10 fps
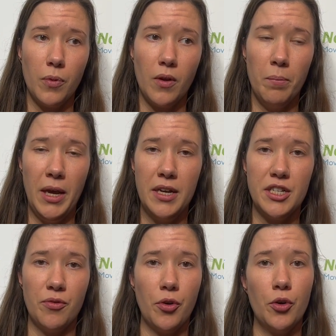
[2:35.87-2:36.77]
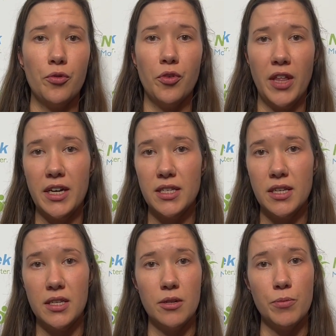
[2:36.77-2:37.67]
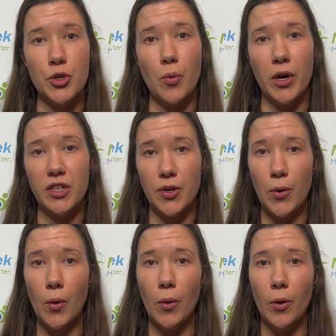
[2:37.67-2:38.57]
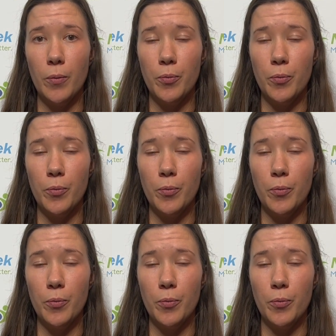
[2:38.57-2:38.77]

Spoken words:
make it difficult for that system to work as a whole.